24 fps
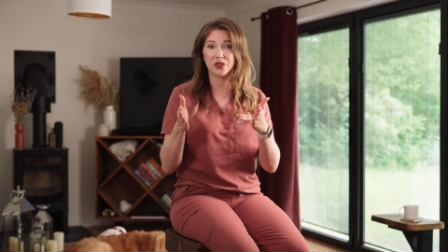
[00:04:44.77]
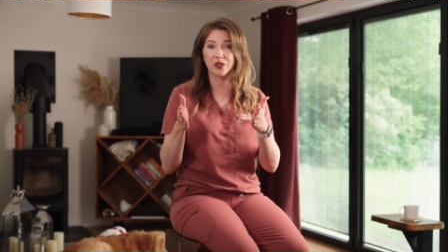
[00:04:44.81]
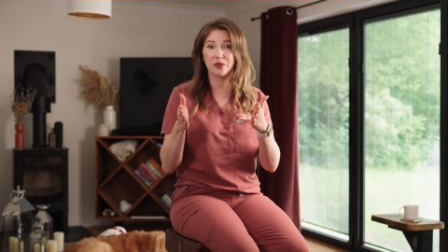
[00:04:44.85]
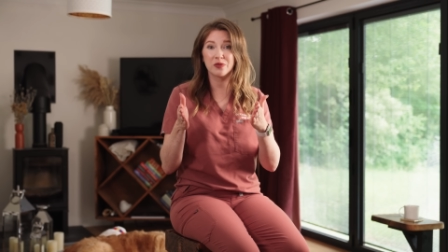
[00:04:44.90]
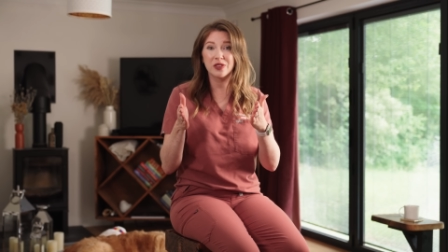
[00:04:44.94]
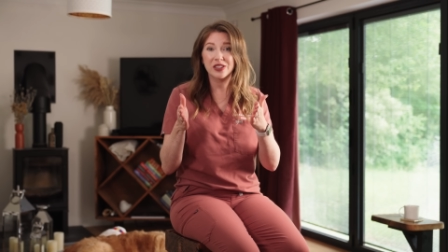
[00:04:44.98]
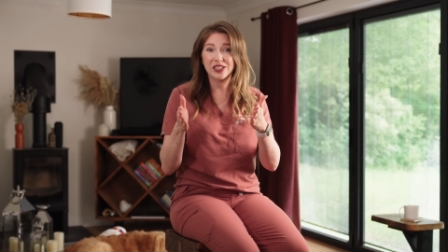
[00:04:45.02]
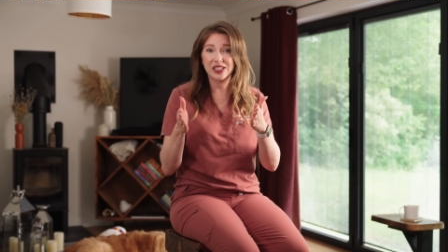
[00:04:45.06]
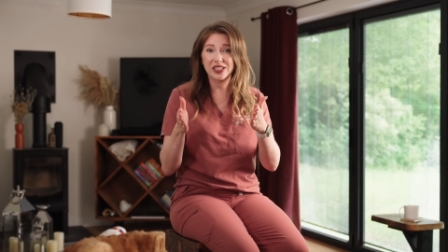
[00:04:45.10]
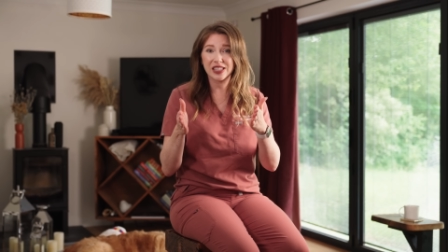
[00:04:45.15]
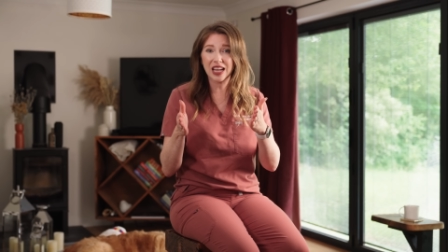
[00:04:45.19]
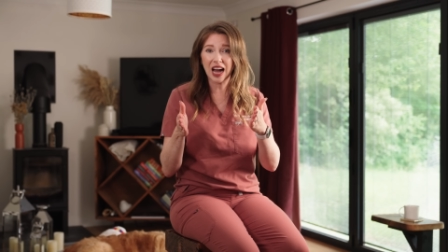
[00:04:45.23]
from
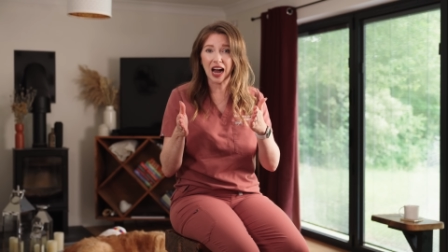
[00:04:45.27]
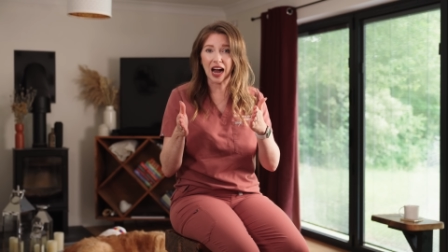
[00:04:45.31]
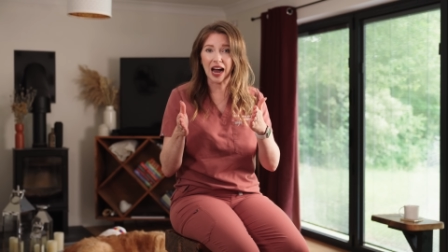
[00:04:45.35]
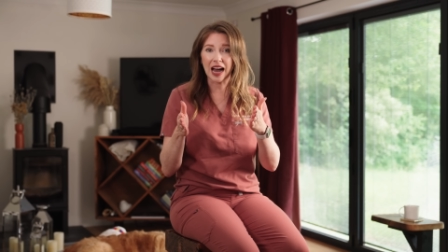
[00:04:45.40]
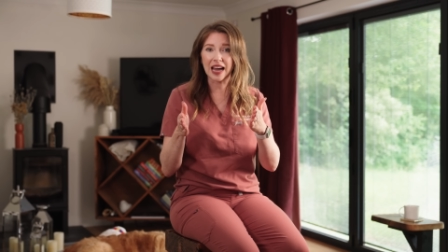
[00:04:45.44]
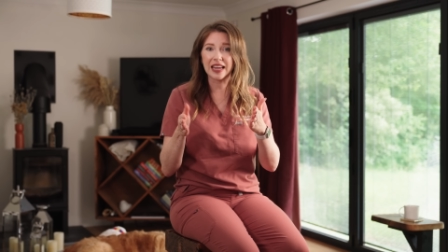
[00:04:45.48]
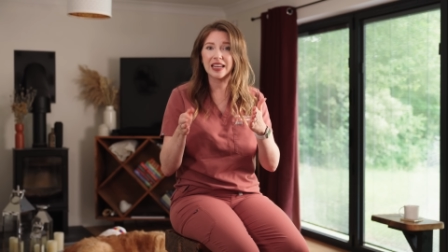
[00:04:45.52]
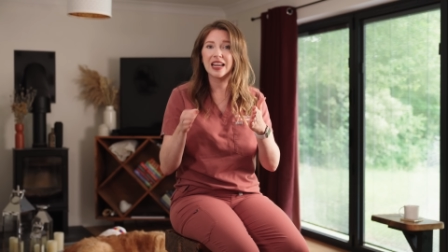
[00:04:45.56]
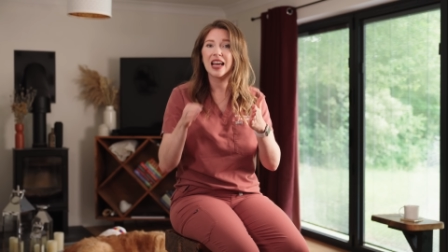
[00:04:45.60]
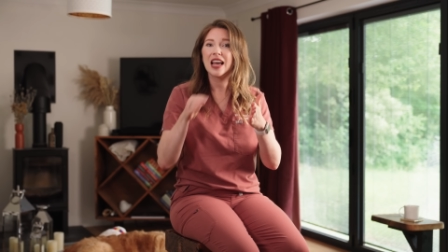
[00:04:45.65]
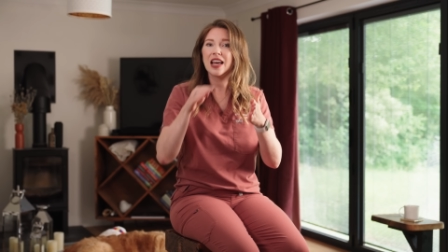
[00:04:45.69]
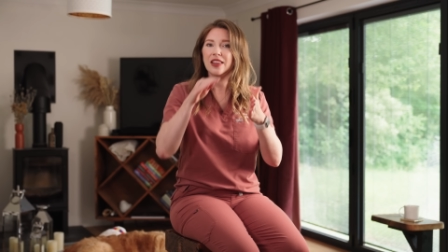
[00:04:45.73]
the
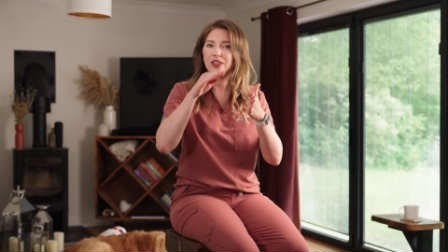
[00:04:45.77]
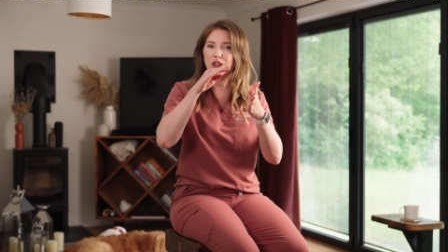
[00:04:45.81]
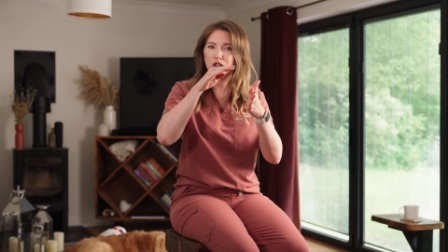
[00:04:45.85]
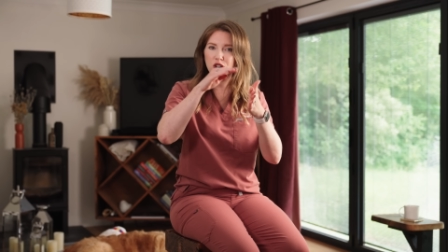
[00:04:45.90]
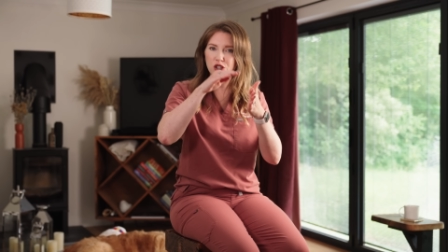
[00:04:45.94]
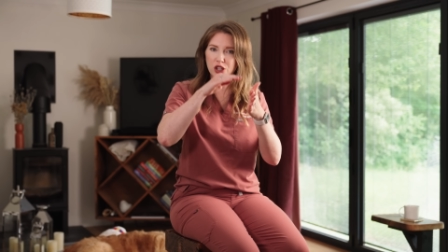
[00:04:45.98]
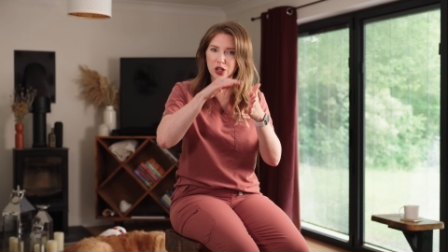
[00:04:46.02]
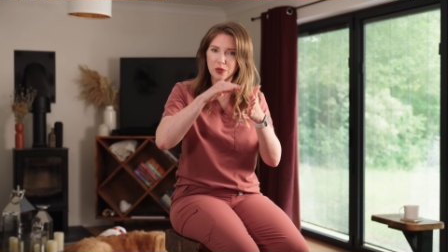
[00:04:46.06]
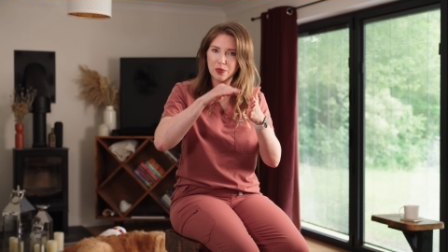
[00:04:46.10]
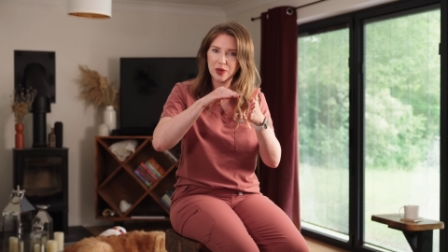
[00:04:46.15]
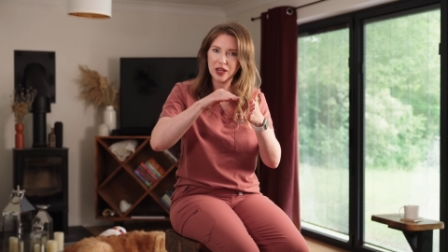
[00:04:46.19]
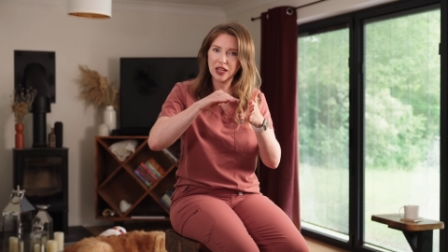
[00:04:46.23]
side, there
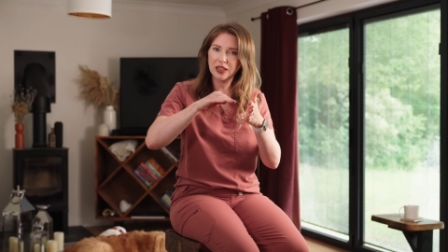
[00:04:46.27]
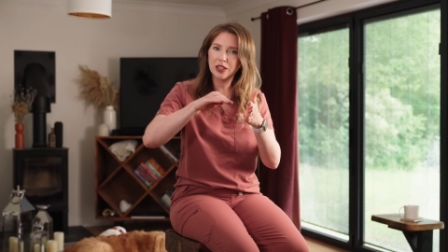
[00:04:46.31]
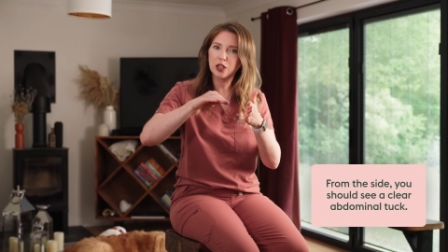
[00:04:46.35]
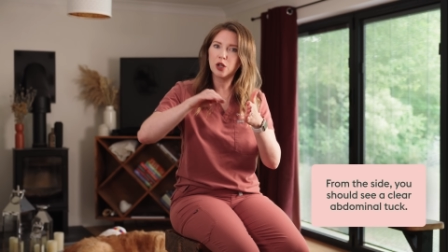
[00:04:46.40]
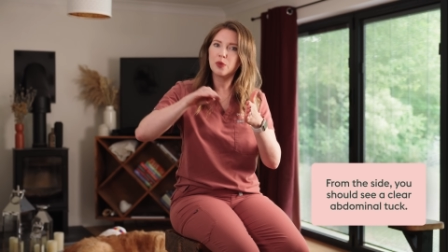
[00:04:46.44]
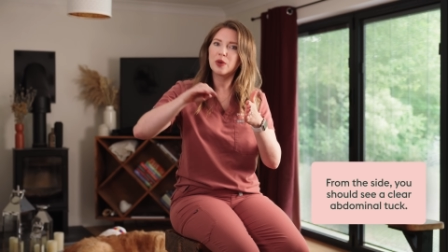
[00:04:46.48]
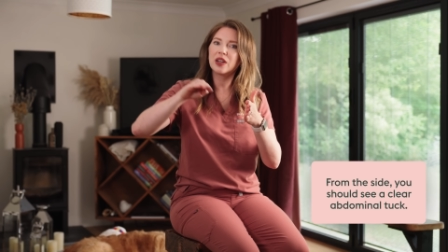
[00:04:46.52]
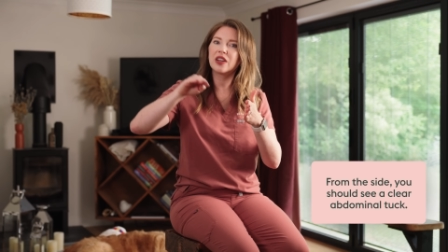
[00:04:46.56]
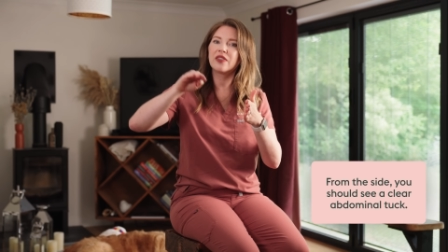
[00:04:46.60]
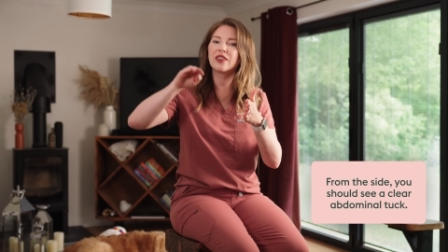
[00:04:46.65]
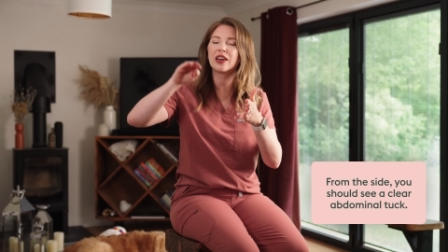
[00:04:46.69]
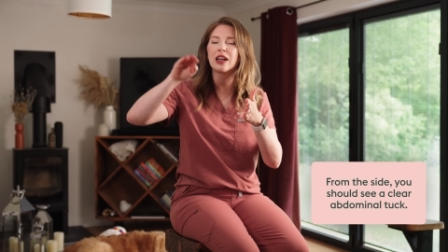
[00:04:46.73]
should be a little
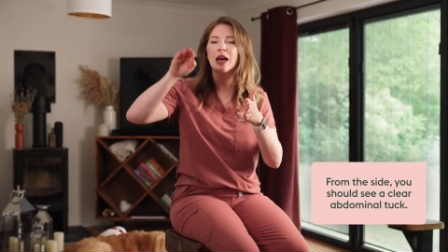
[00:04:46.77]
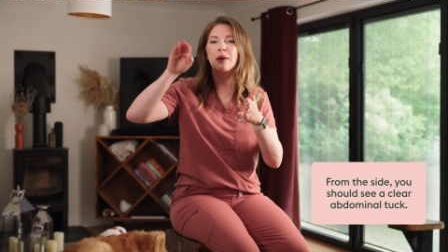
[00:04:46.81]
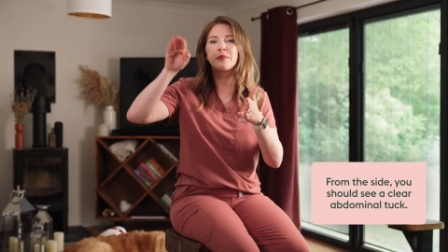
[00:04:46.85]
bit of an